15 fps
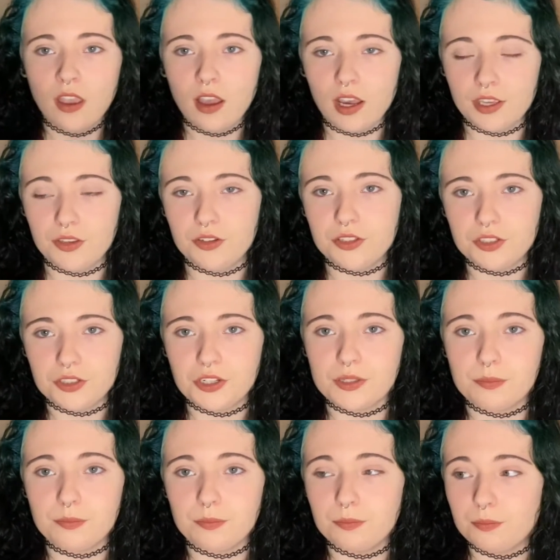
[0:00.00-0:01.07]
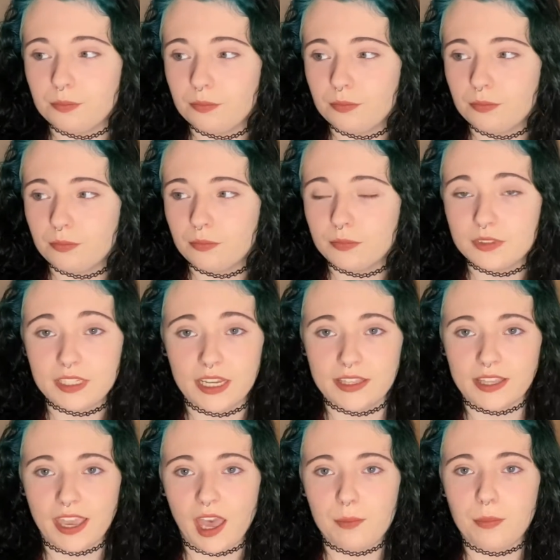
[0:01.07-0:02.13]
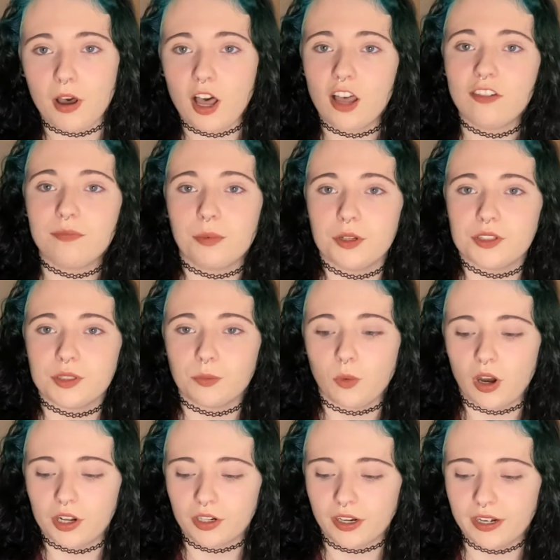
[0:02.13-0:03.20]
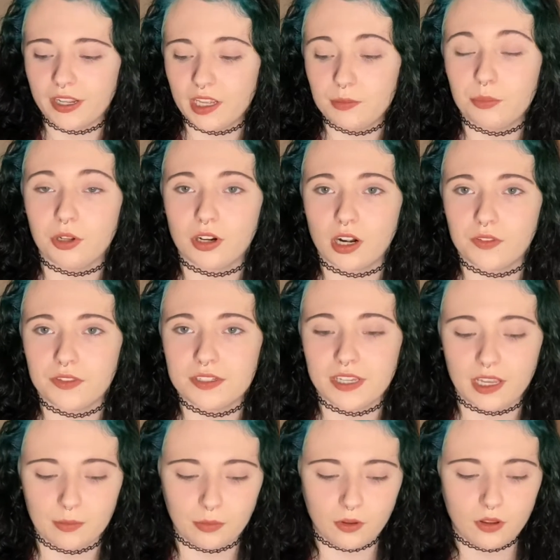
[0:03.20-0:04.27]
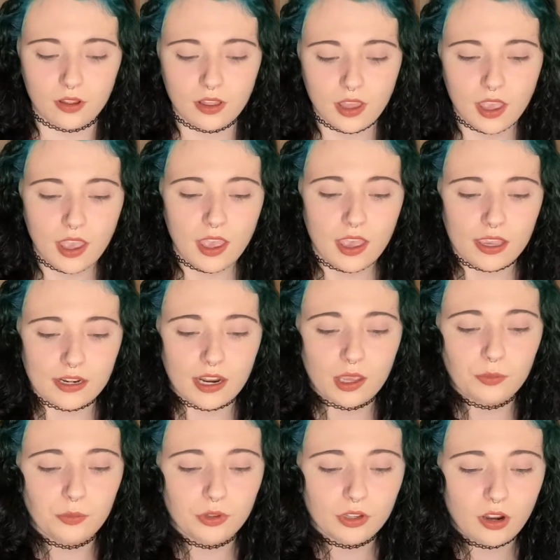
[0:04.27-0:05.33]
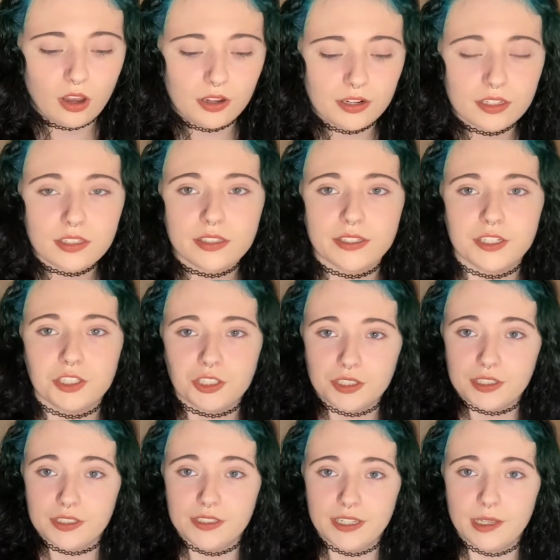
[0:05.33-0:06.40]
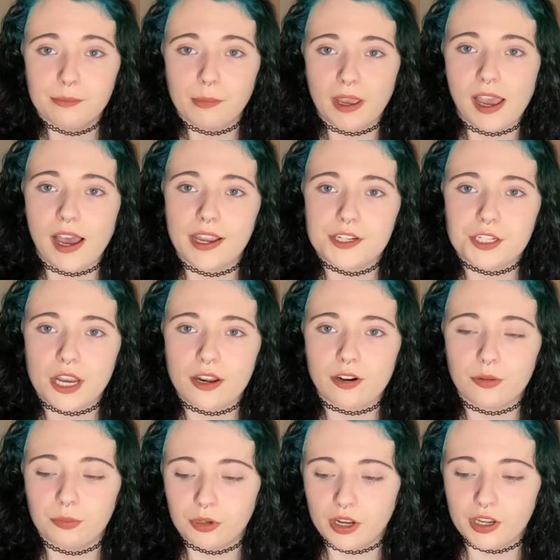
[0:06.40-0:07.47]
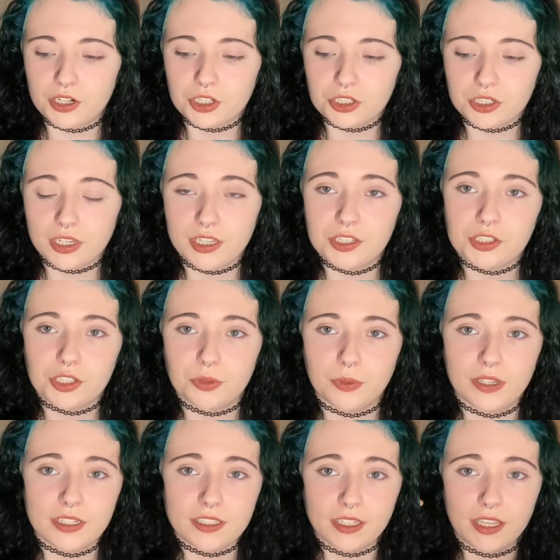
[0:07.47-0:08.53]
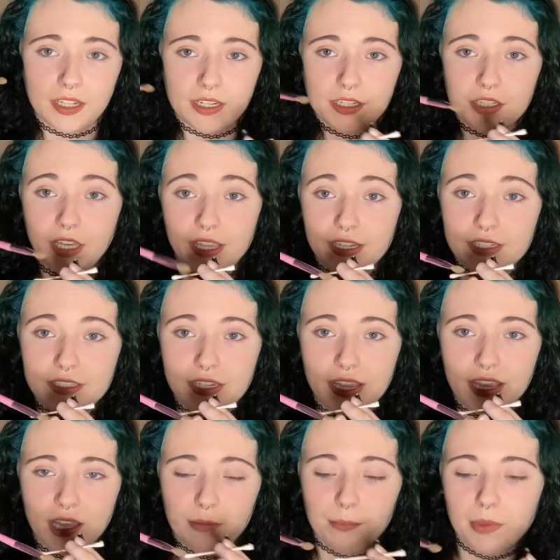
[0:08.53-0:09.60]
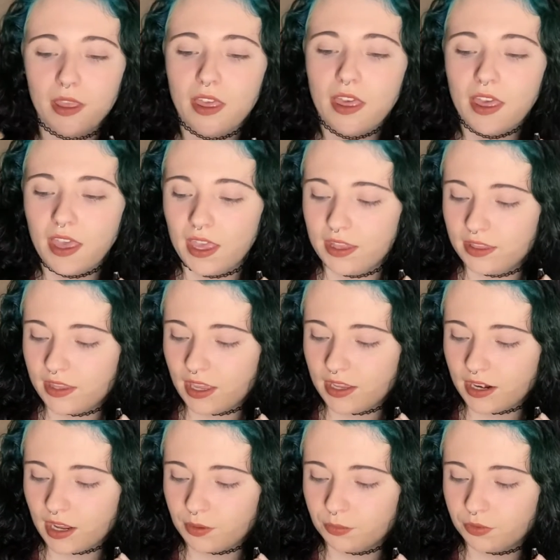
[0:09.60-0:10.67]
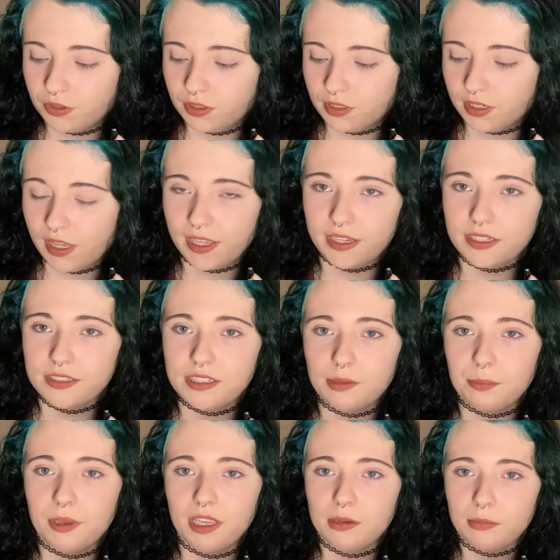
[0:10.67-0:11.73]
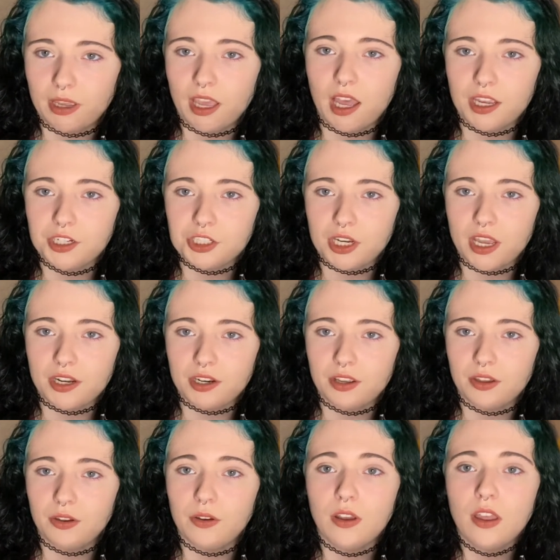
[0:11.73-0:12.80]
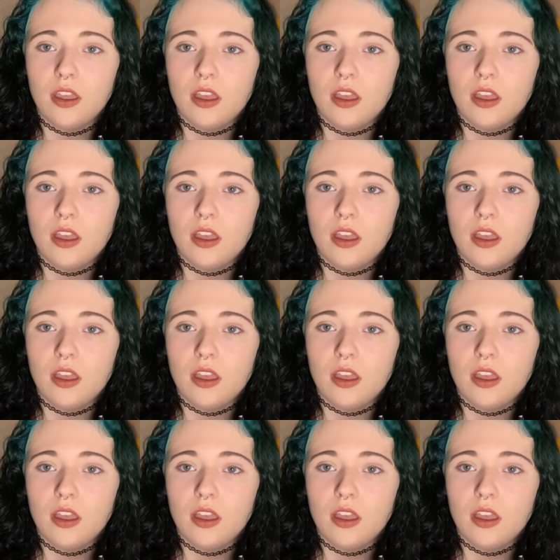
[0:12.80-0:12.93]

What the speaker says: I used to just take the cap off, put some water in it and put it on the table. And I would honestly just dip my eyeshadow brush into it to get it like damp. And then I would like dip it in my eyeshadow.